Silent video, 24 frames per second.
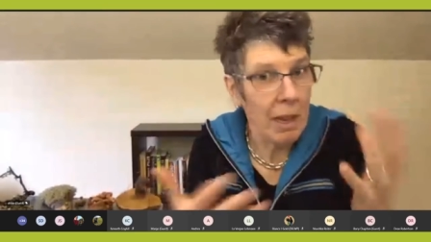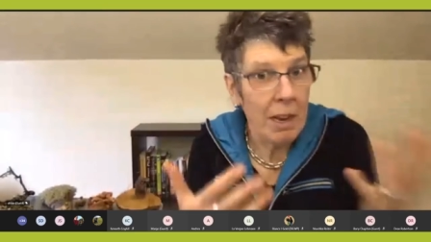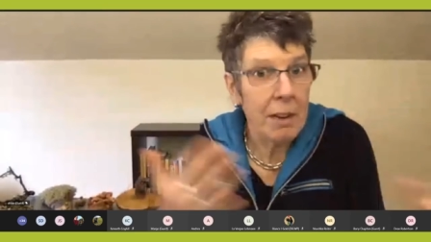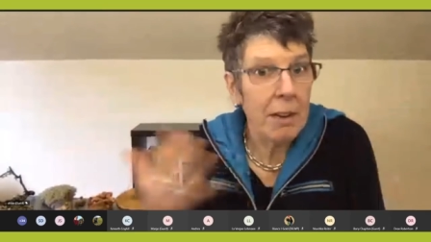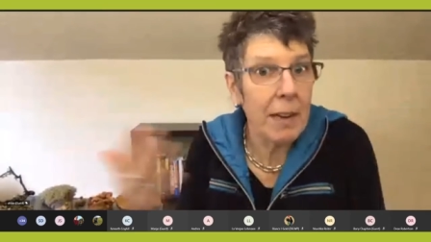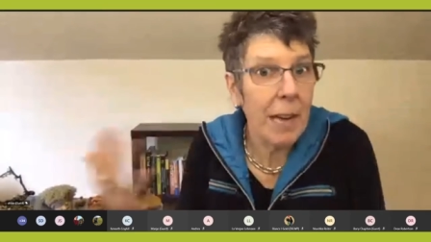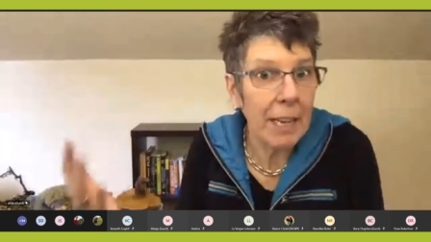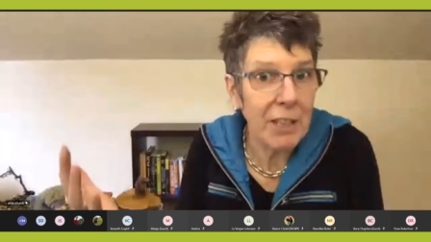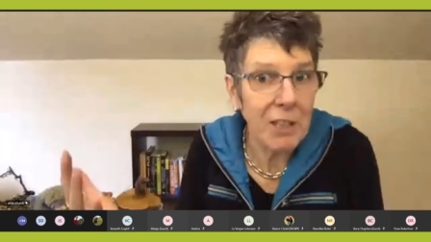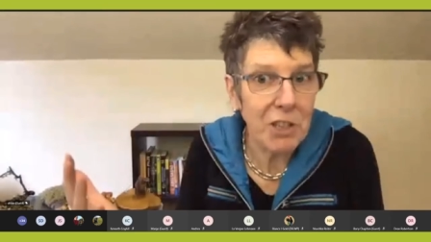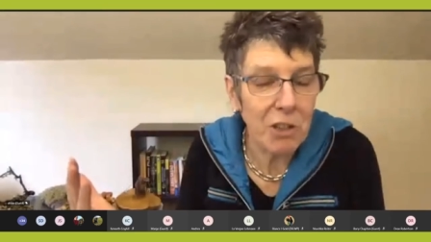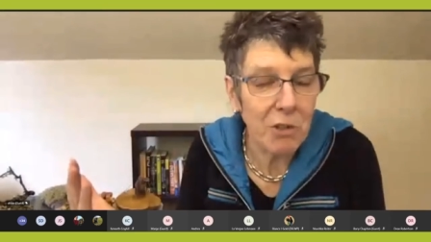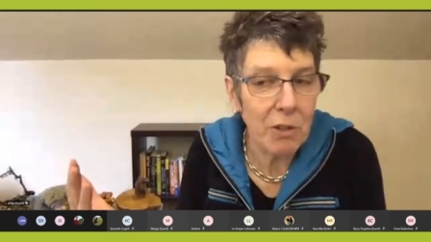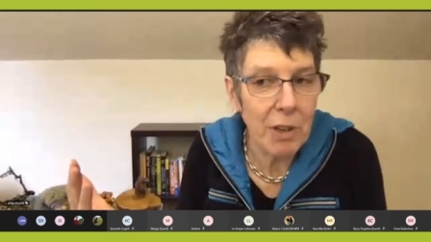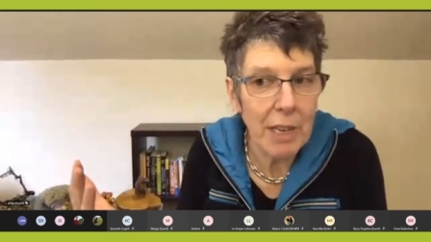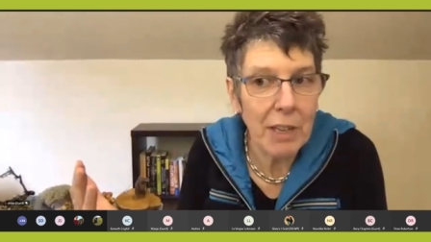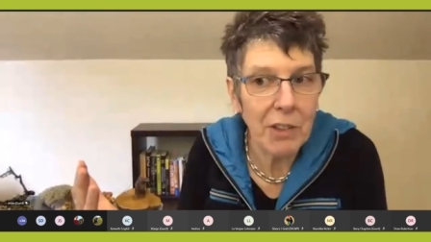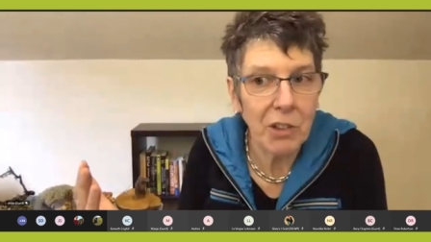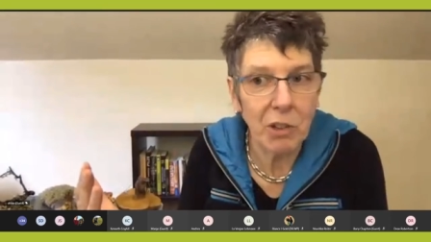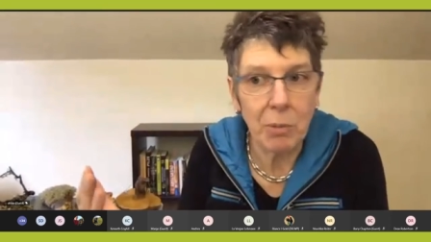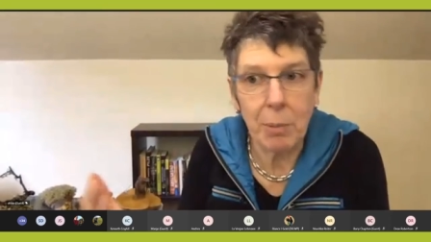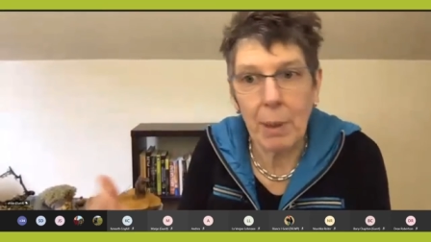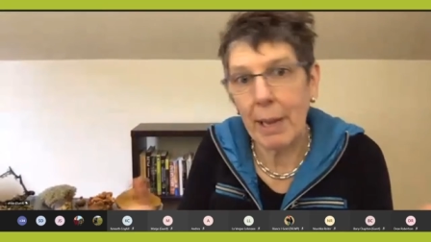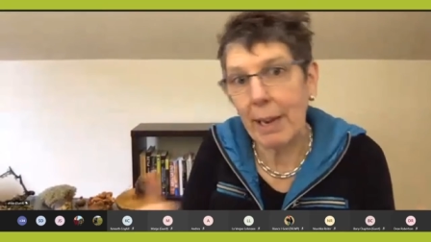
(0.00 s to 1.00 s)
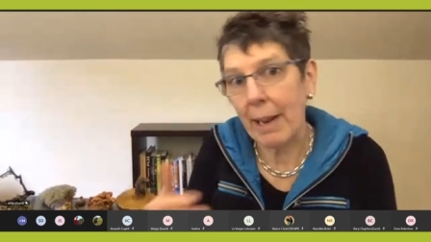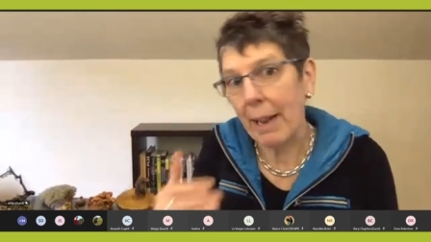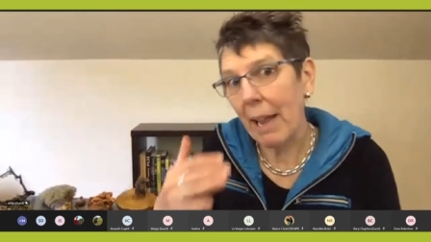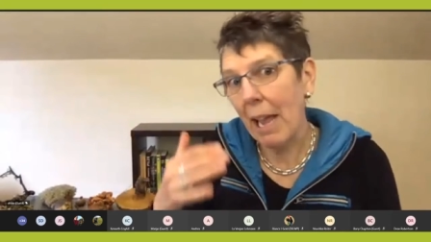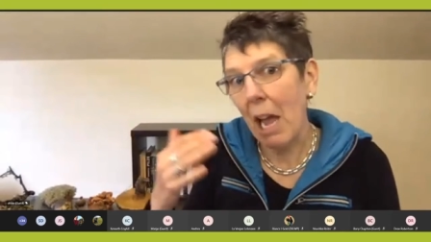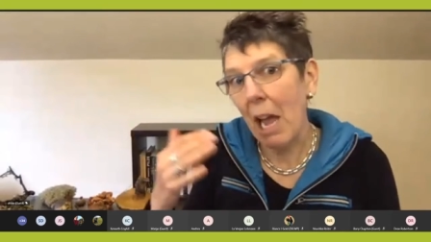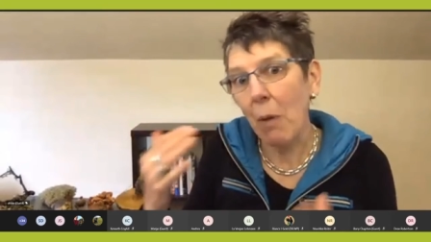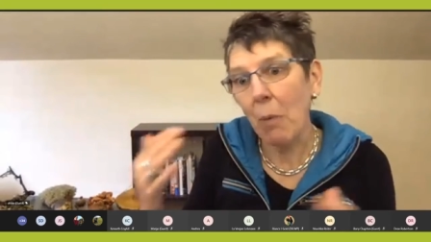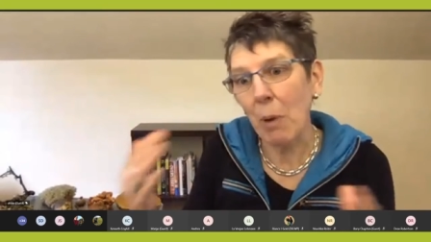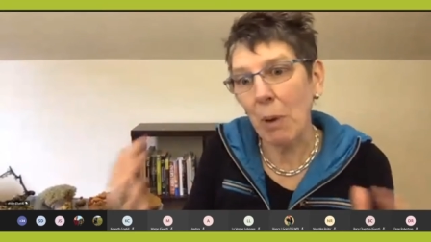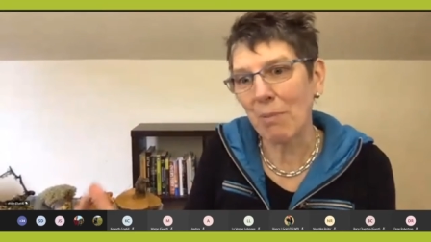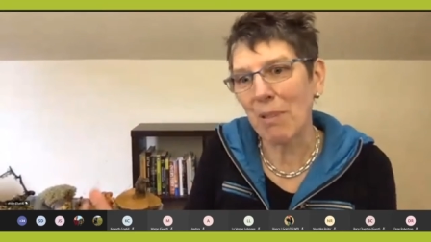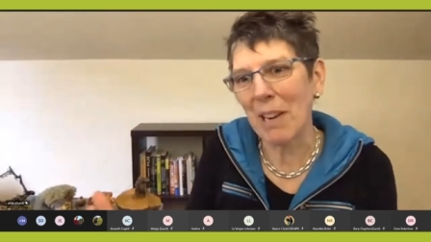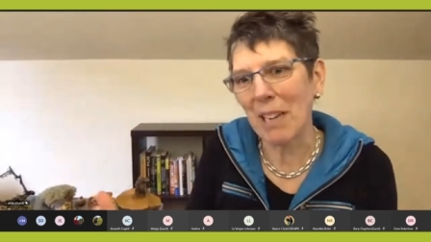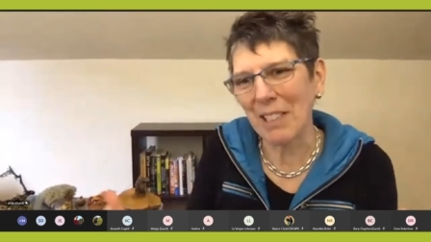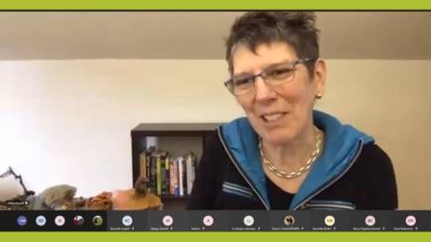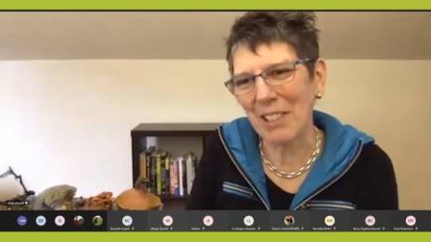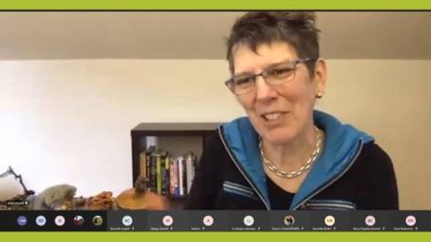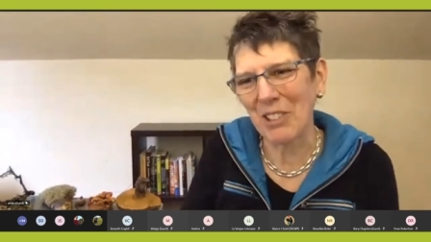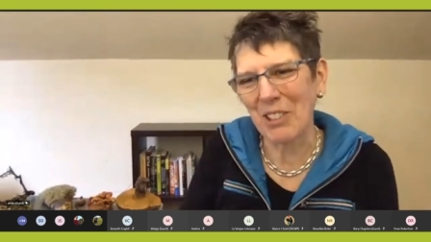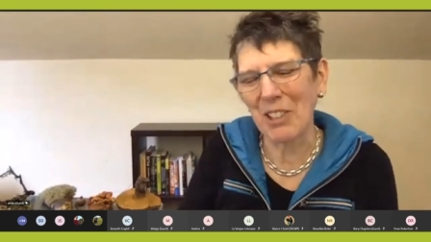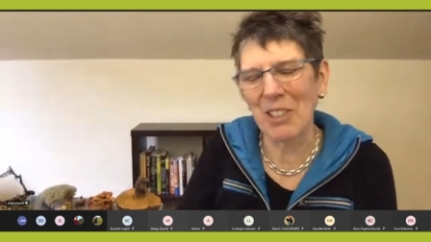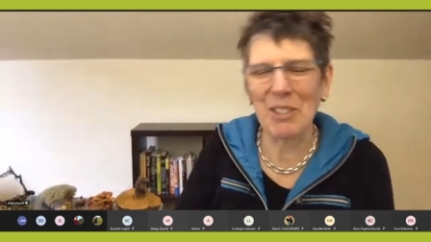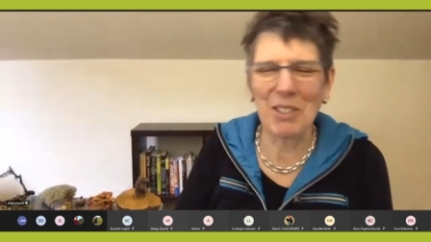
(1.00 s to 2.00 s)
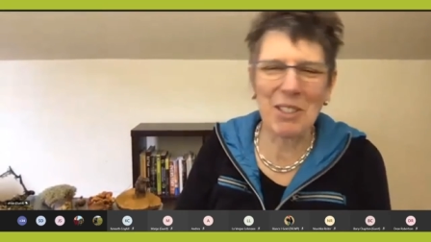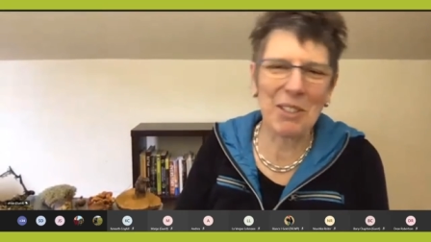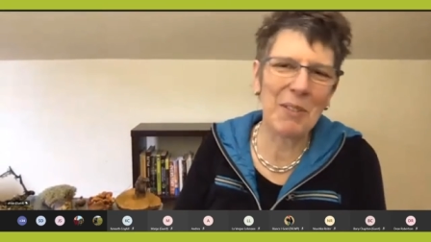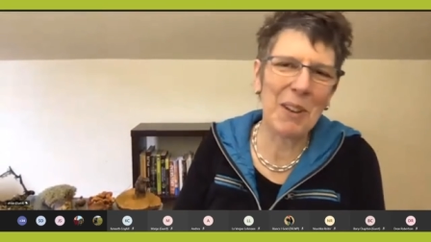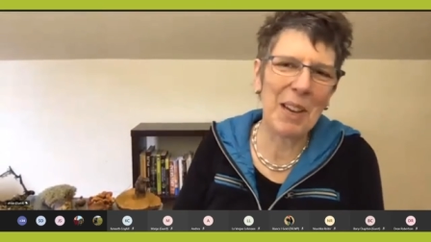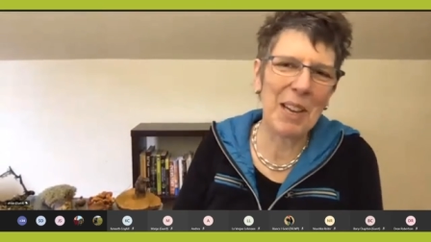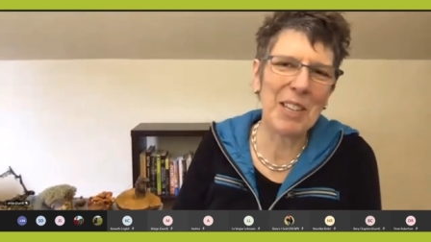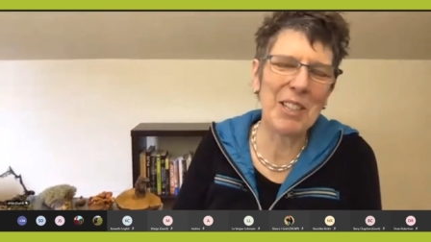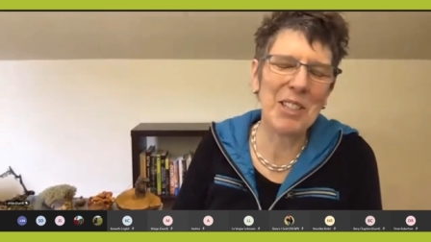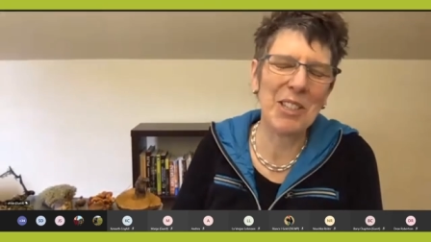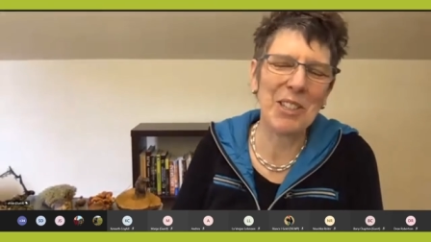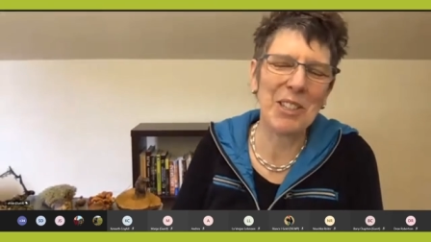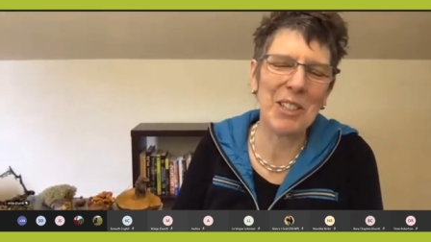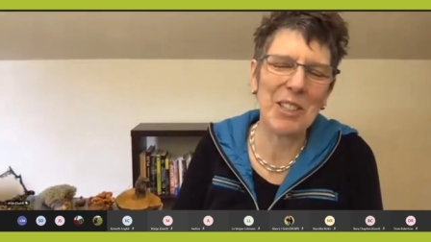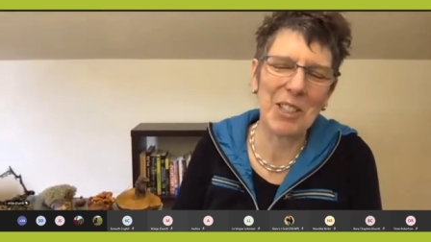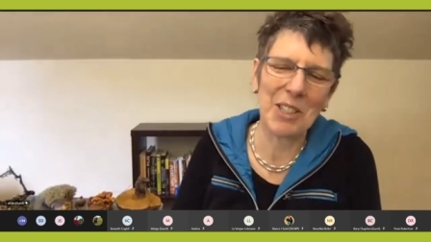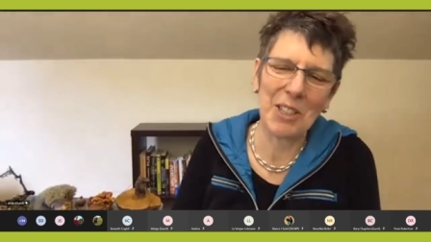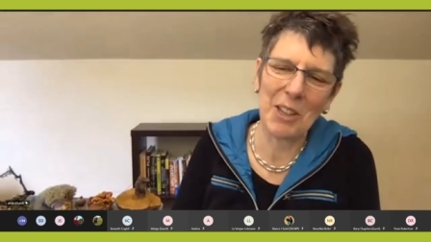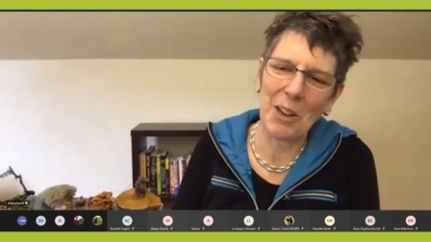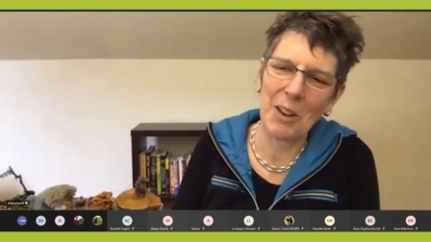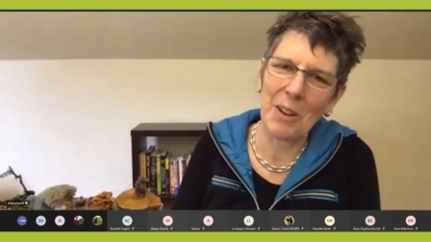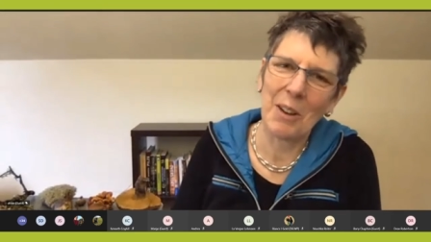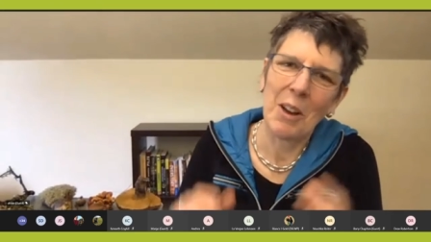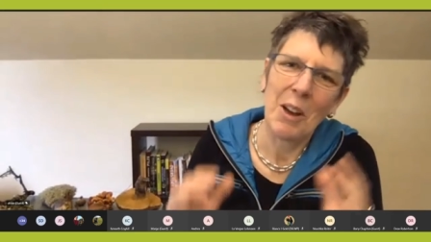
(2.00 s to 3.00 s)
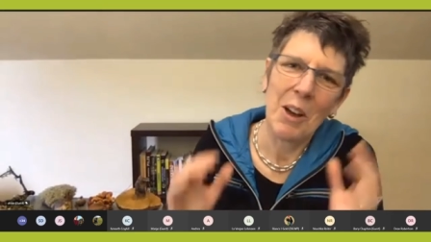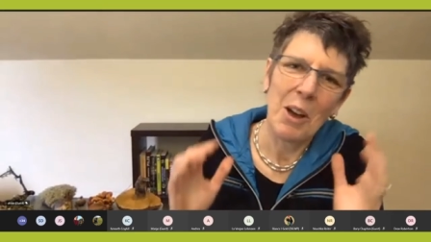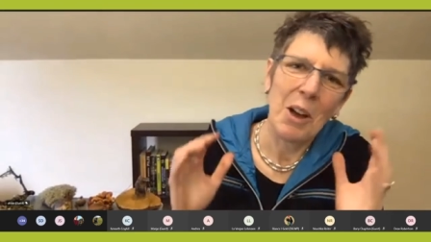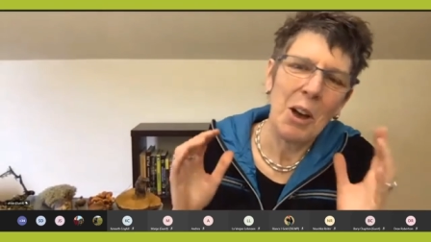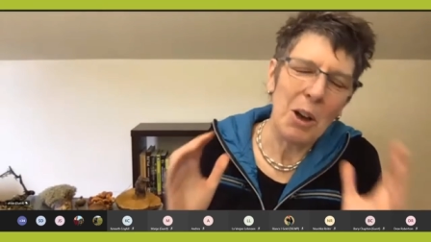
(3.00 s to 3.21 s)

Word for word: nature is, about how we practice conservation. So